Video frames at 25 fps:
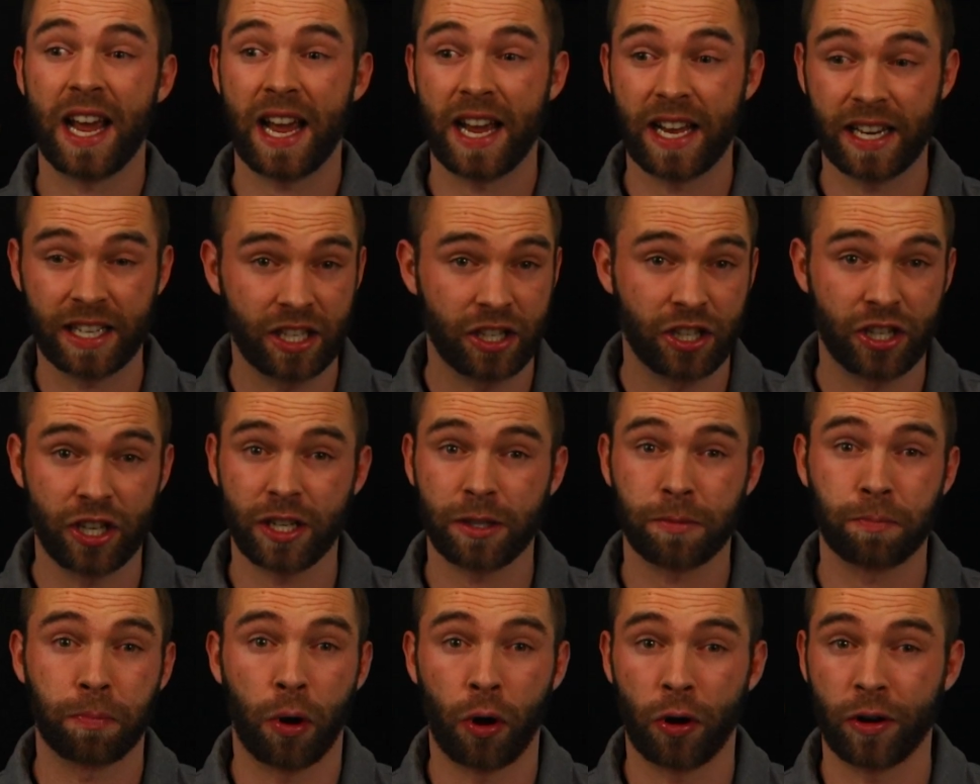It's
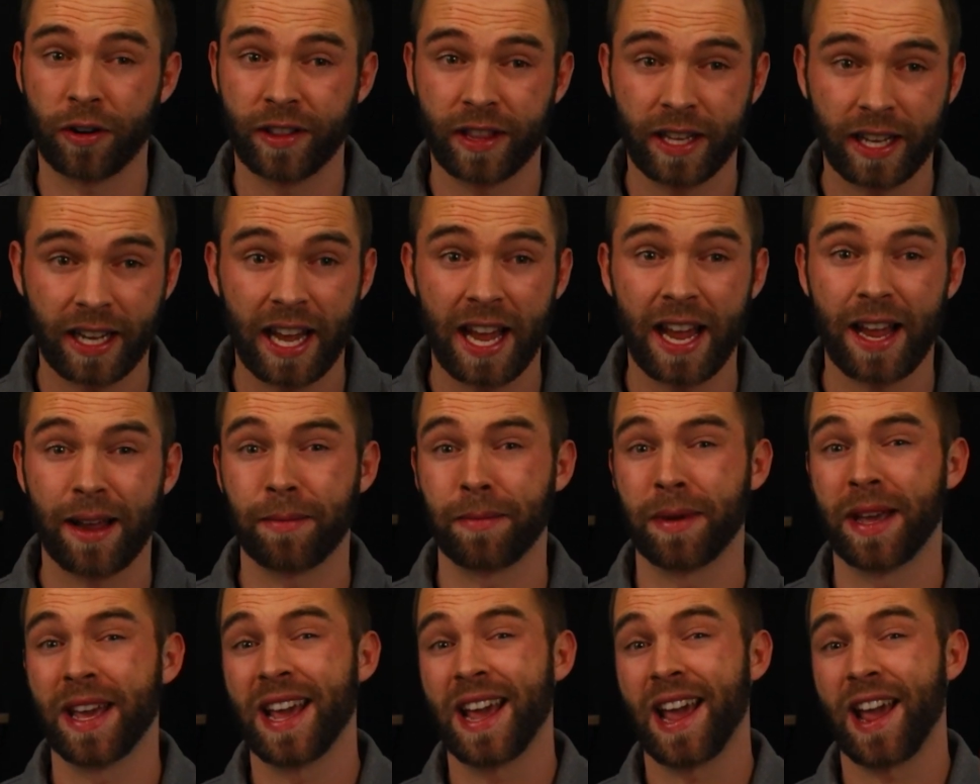just part of the
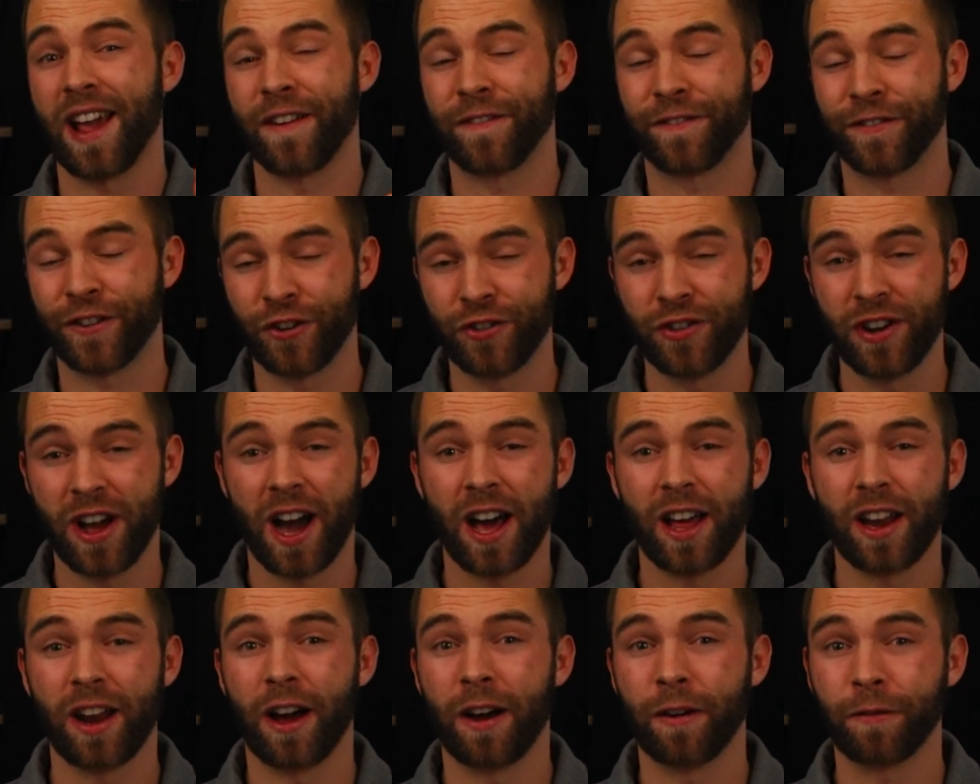game. If you're
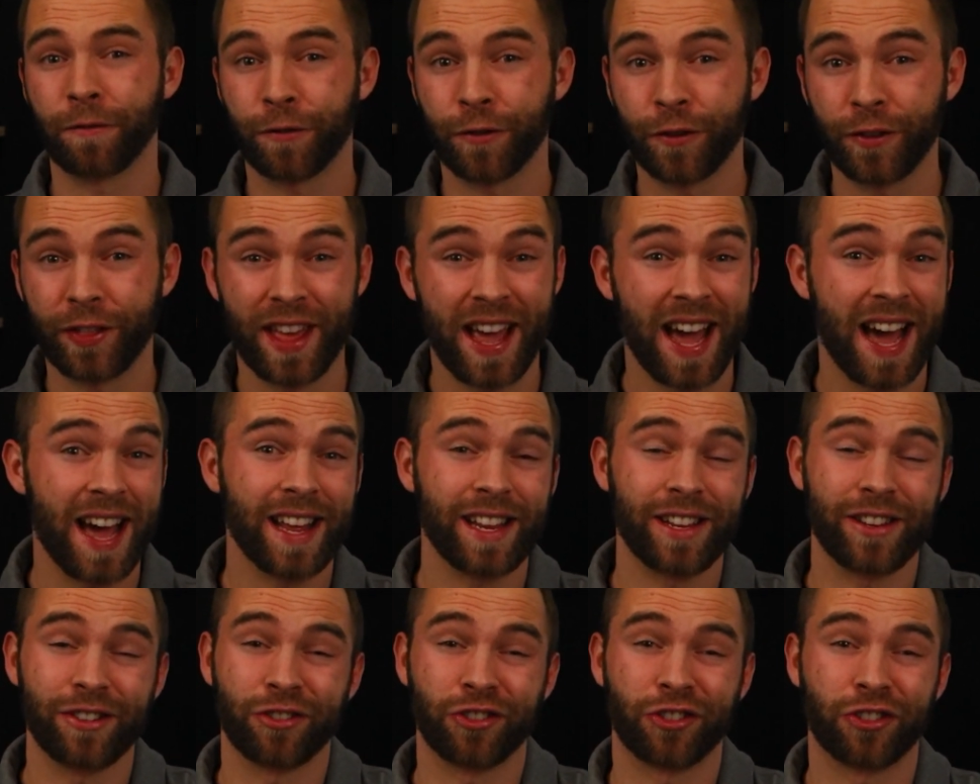not up for
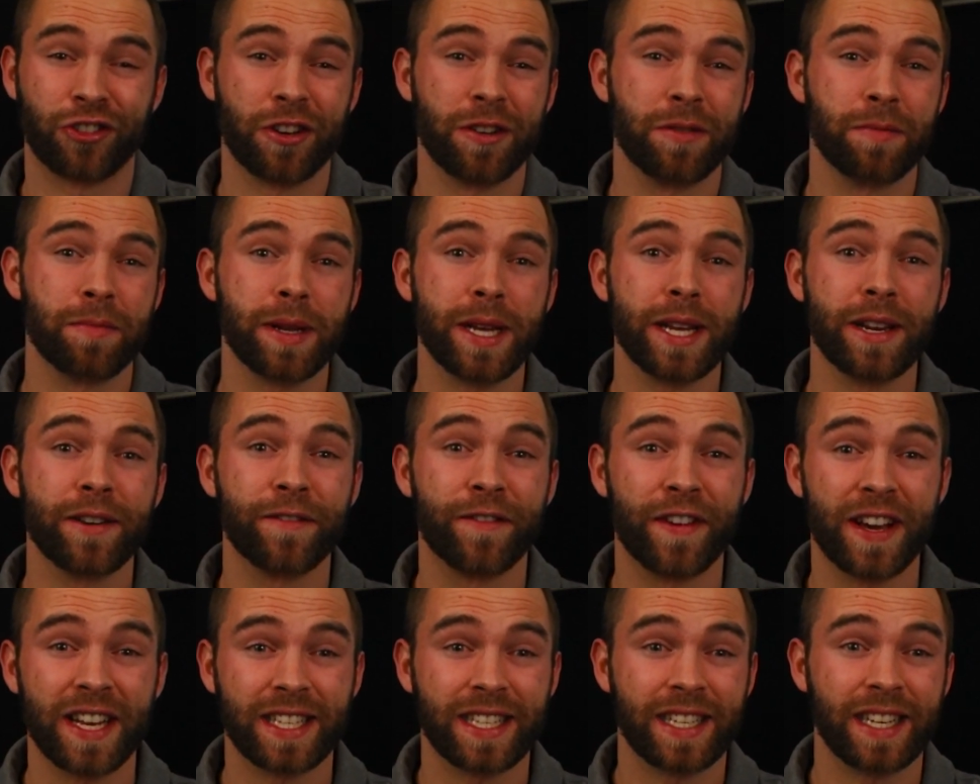that, you shouldn't be
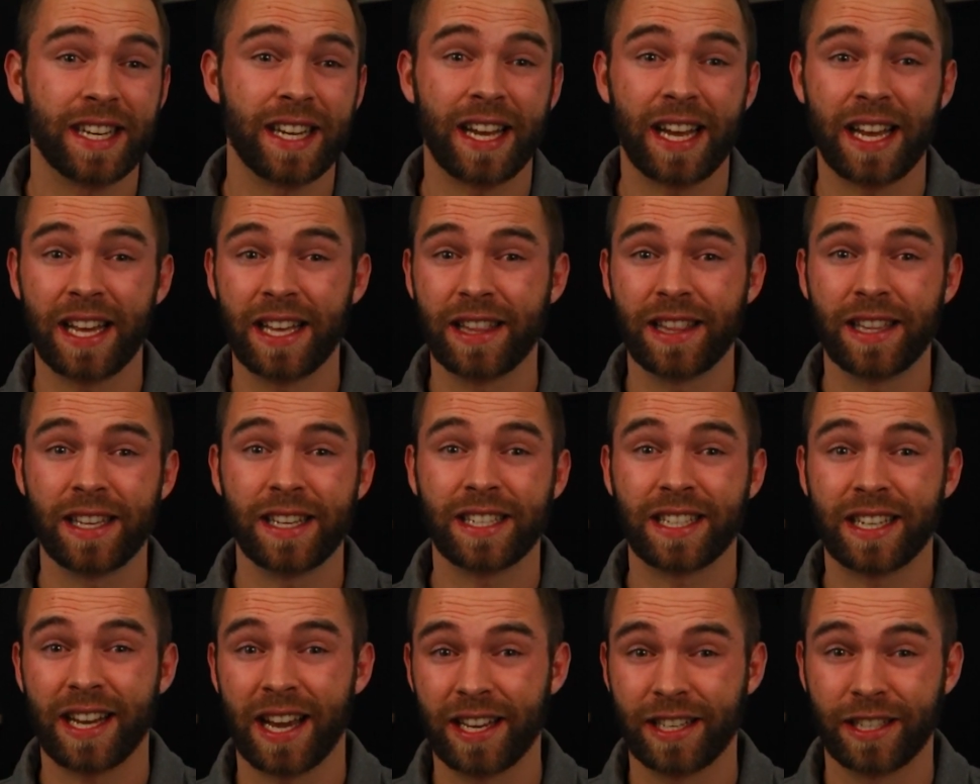investing in
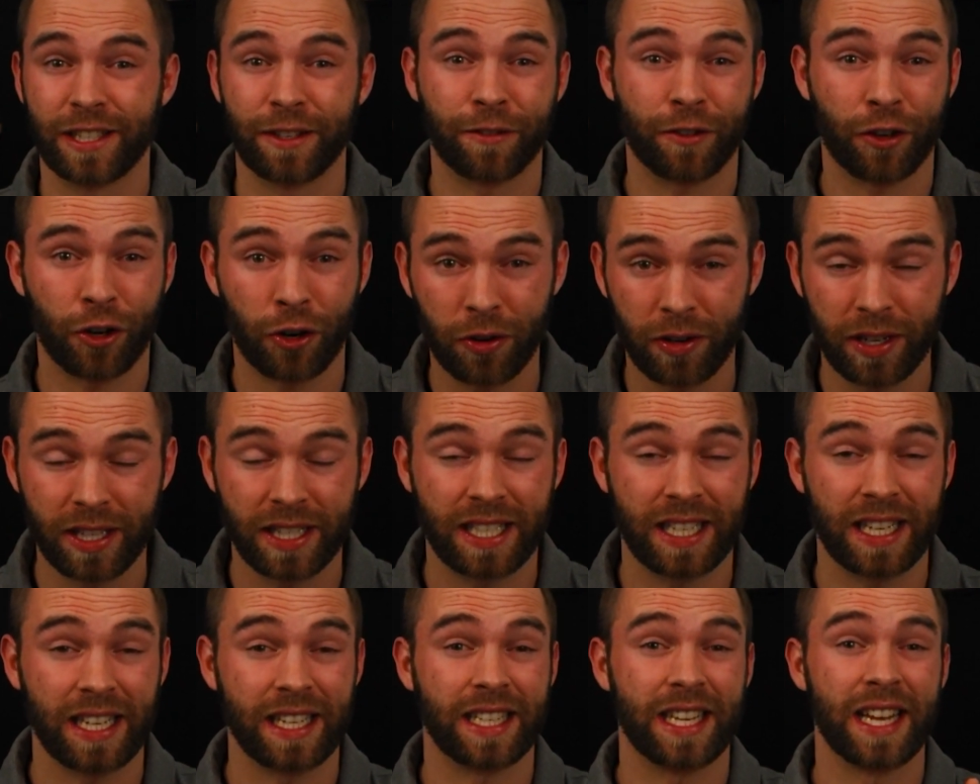these kinds of
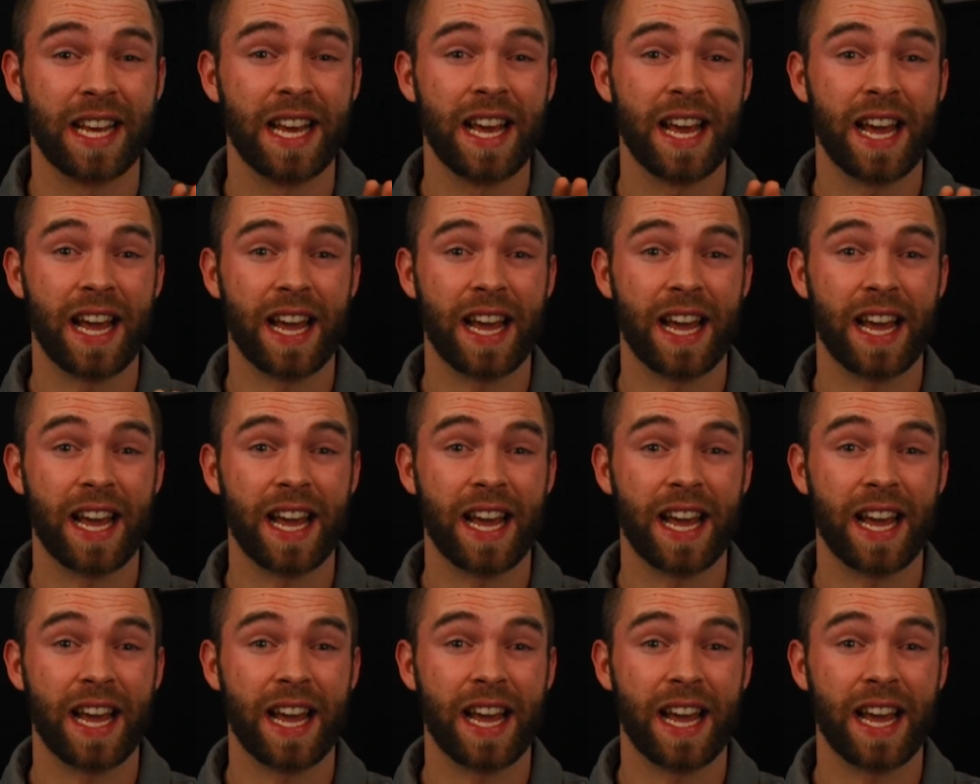currencies.